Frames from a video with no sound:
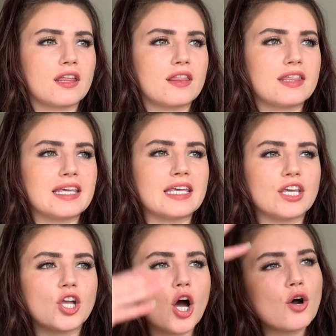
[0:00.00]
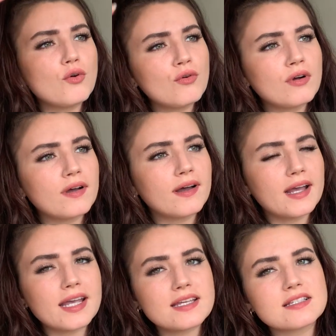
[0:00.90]
ego
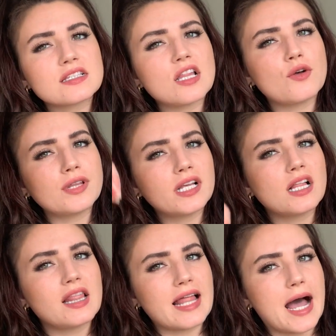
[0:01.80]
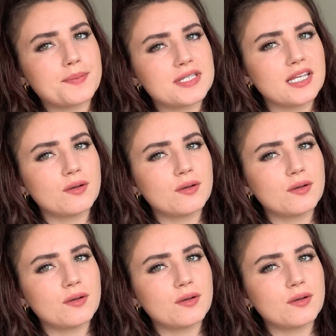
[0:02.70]
is slowly collapsing,